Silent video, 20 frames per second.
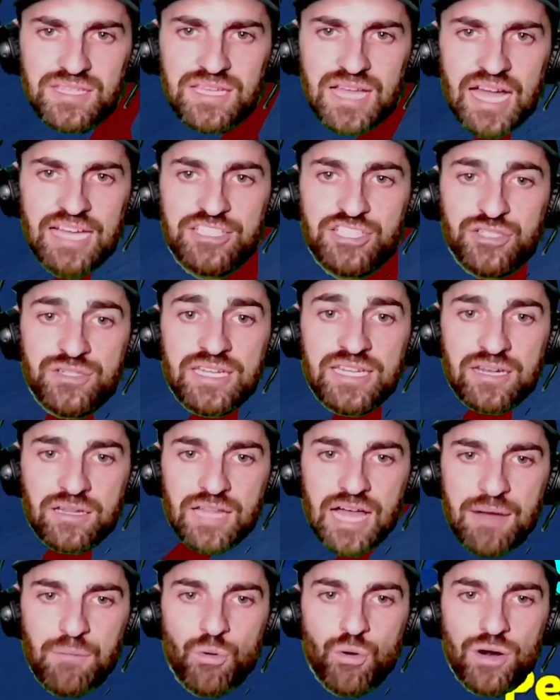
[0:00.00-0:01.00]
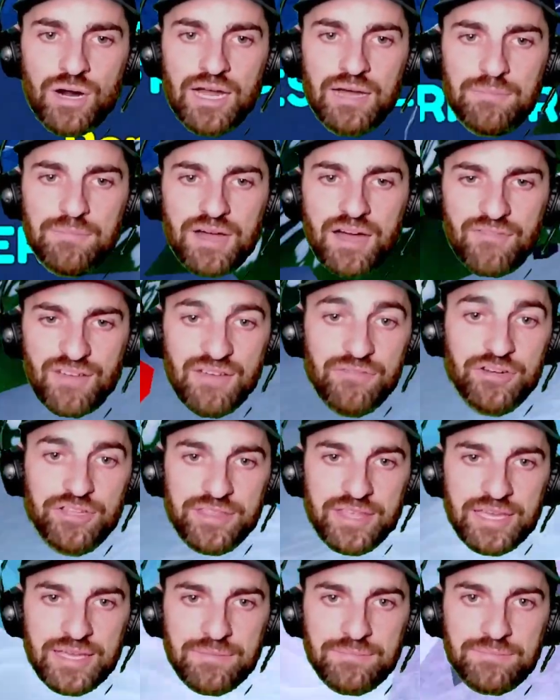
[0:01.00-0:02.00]
I do need a lot more um, of
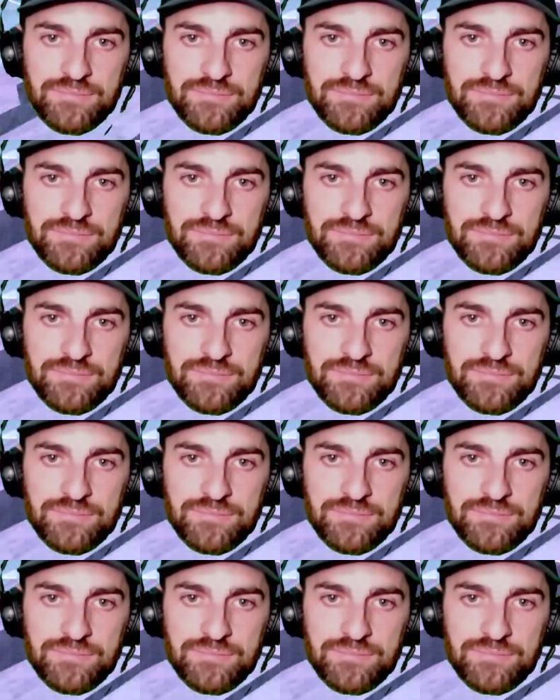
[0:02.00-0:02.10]
everything